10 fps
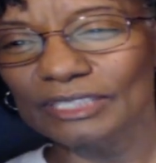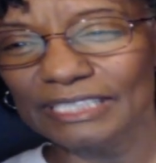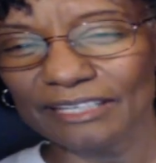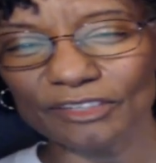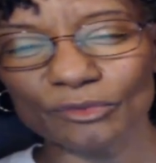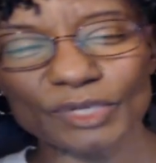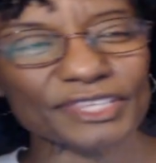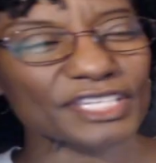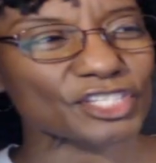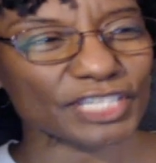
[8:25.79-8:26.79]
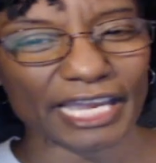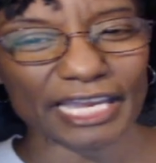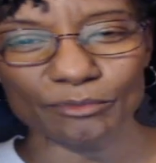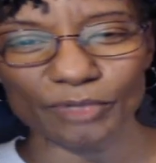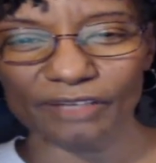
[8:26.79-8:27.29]
living with the
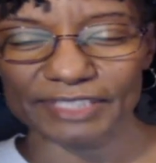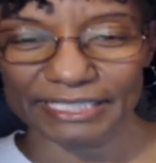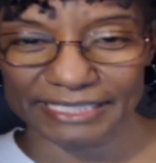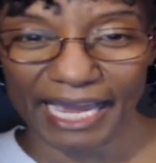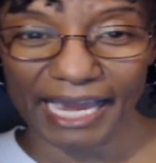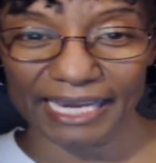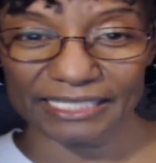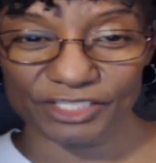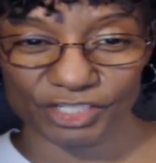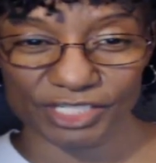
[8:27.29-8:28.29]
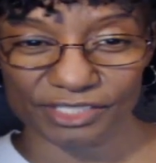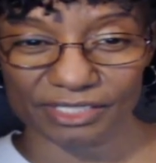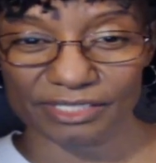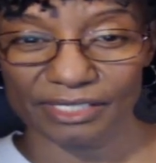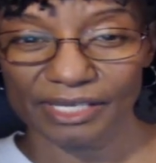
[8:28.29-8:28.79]
shame of denying
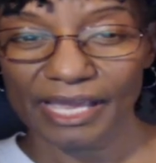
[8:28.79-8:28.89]
Jesus?